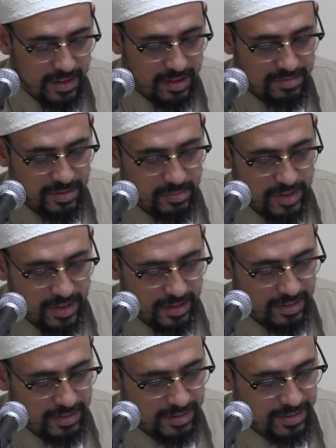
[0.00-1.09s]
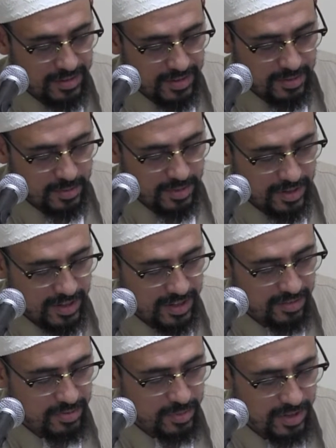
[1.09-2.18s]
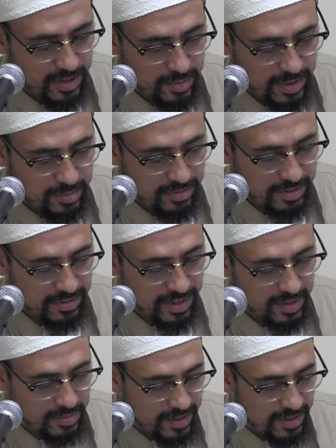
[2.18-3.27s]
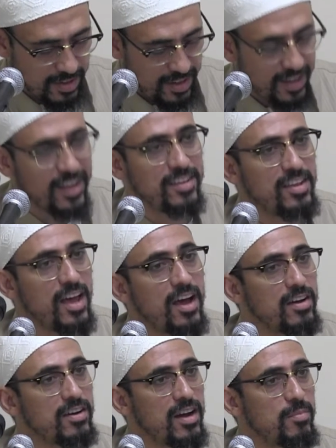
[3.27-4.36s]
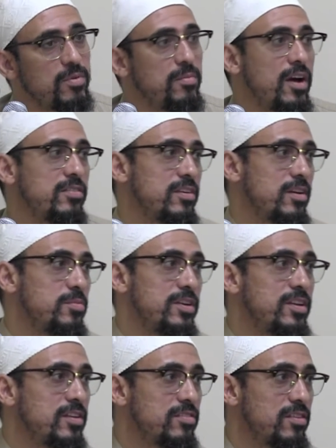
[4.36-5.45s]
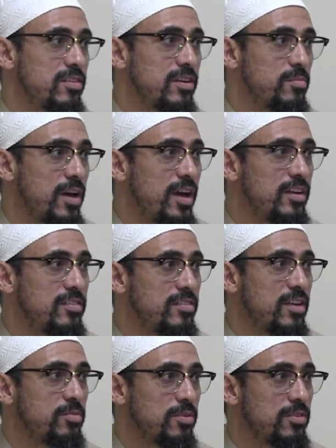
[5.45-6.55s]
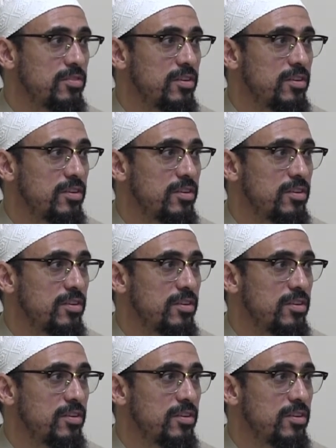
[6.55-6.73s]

afwan minik. We're going to get it from al-Habib sallallahu alaihi wasallam. And that uncompromising obedience of the companions, that's where it's